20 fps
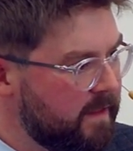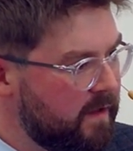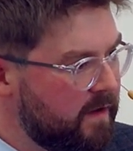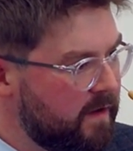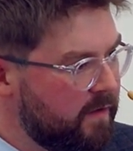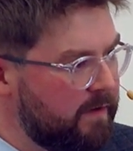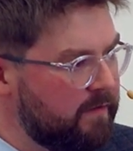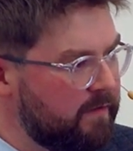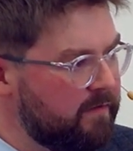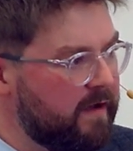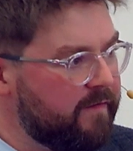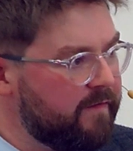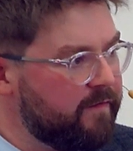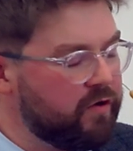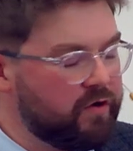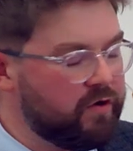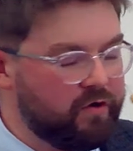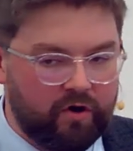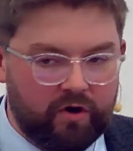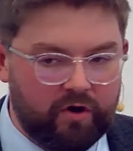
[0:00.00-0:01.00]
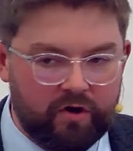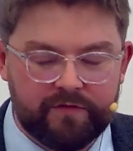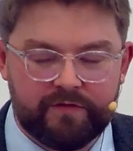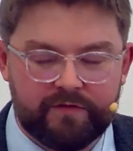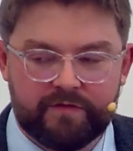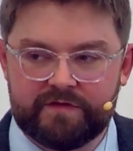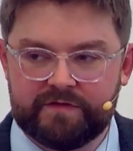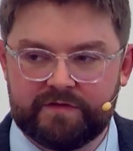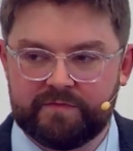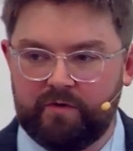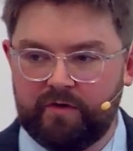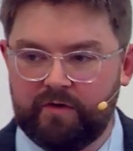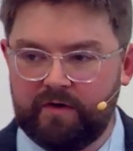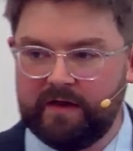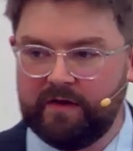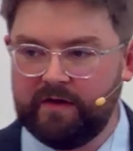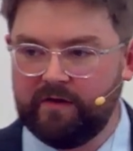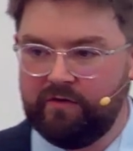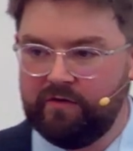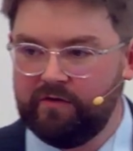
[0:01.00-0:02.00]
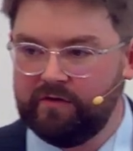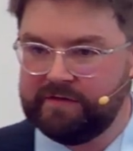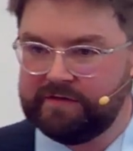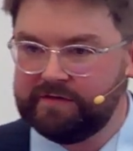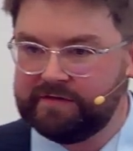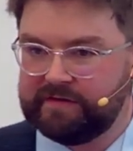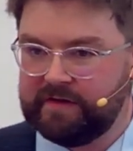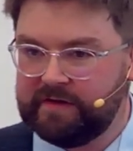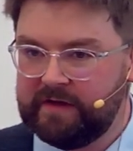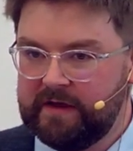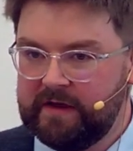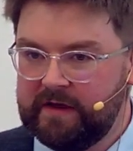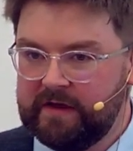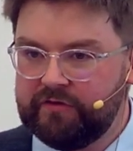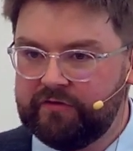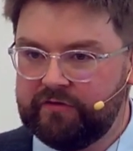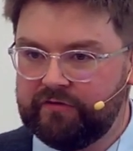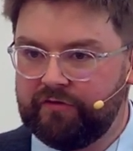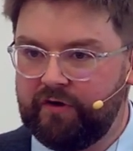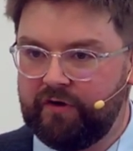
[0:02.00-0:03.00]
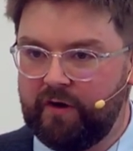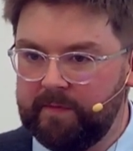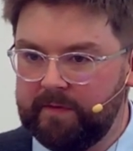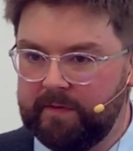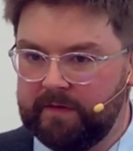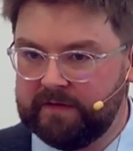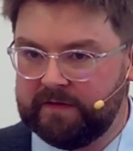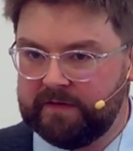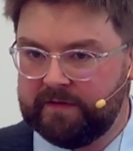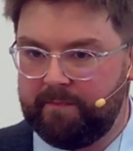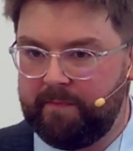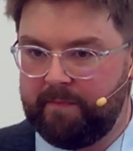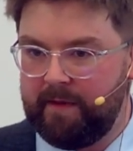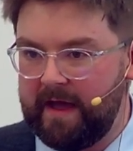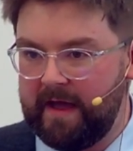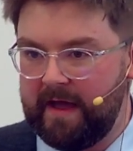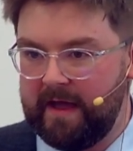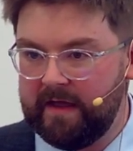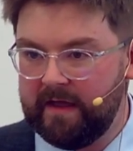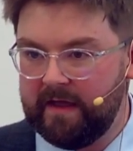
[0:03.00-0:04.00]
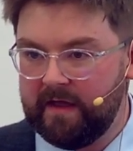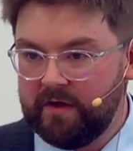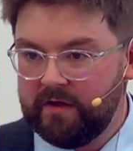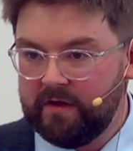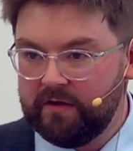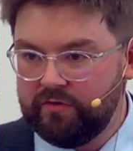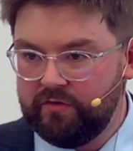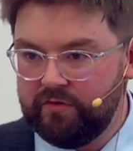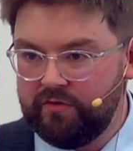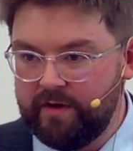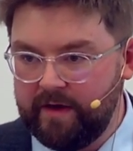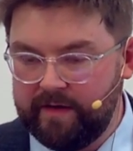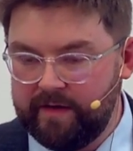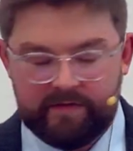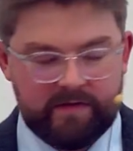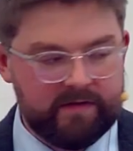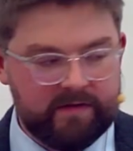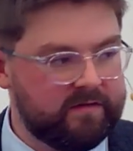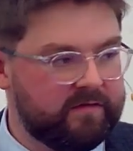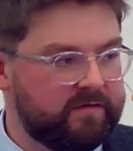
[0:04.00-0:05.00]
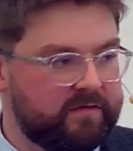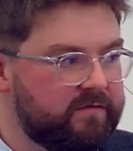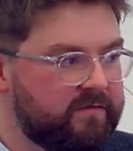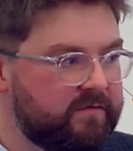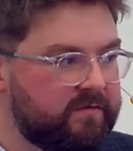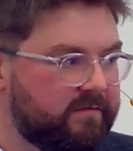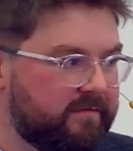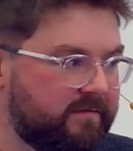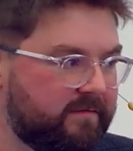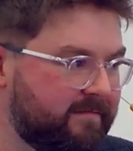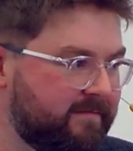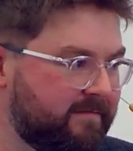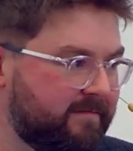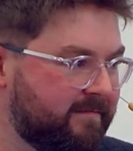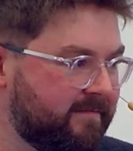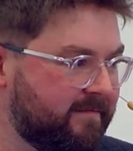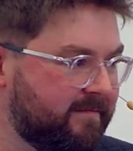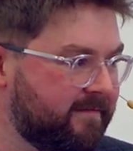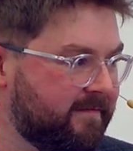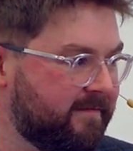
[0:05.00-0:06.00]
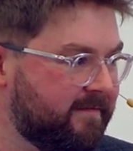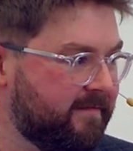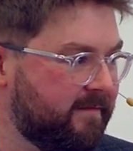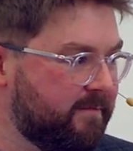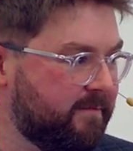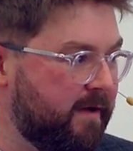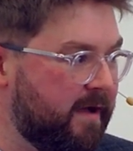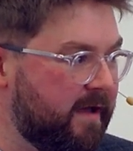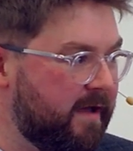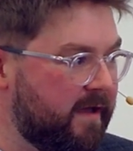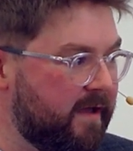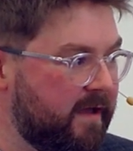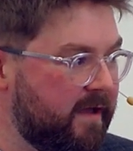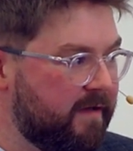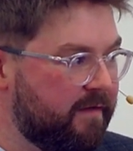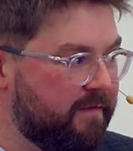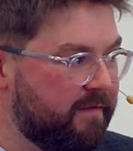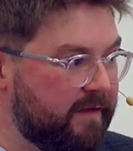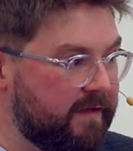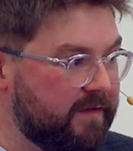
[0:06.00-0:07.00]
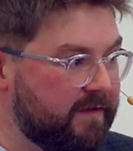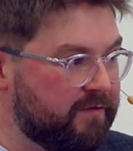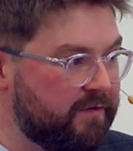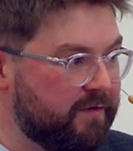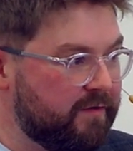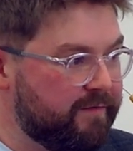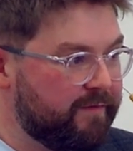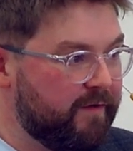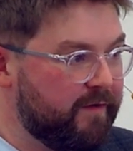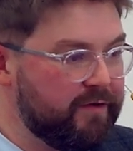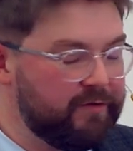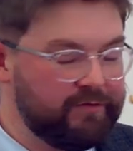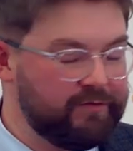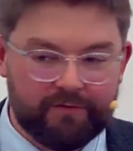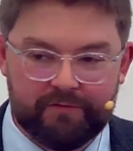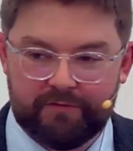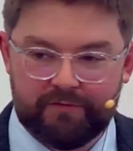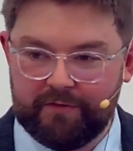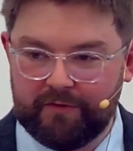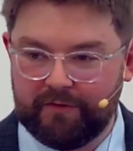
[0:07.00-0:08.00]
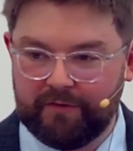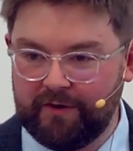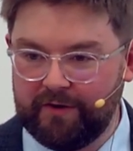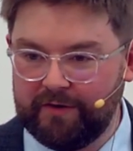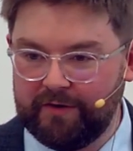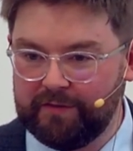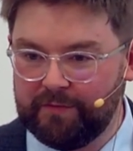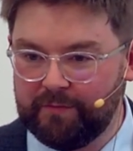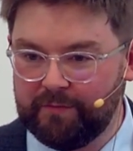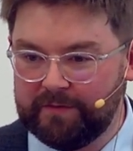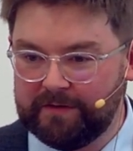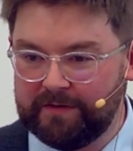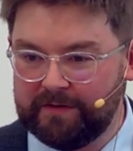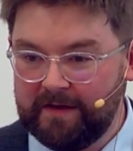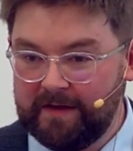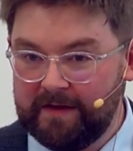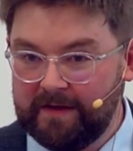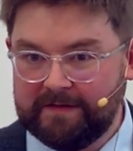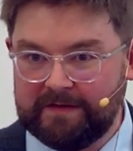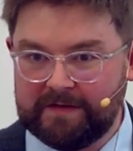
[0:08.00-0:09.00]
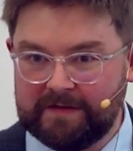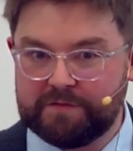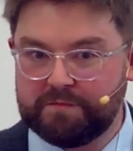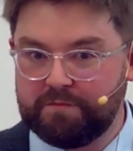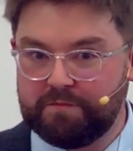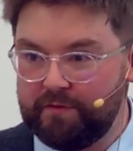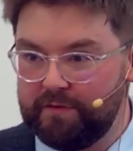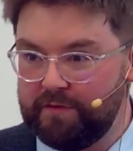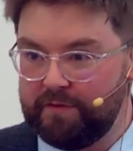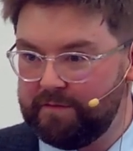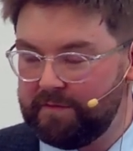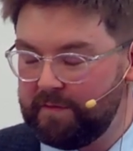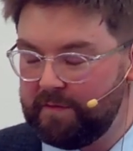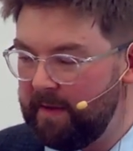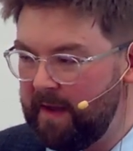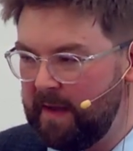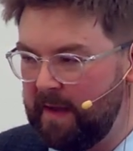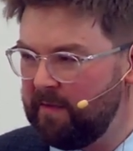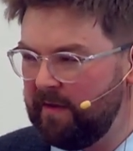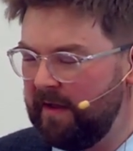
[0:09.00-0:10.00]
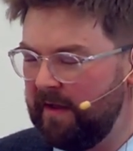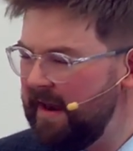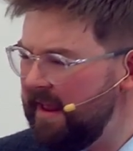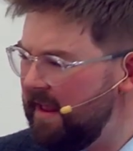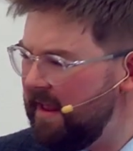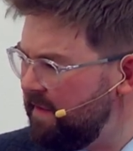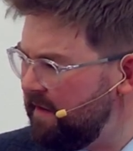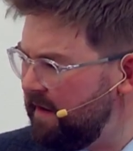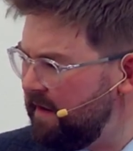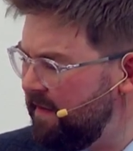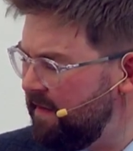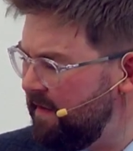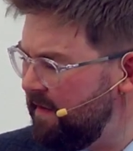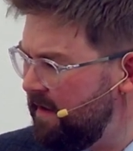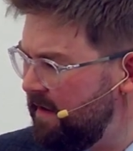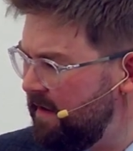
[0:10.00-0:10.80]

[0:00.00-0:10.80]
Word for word: We don't have a God this morning who is troubled by new evidence, by things that are found under the ground that would disprove the Bible, anything like that.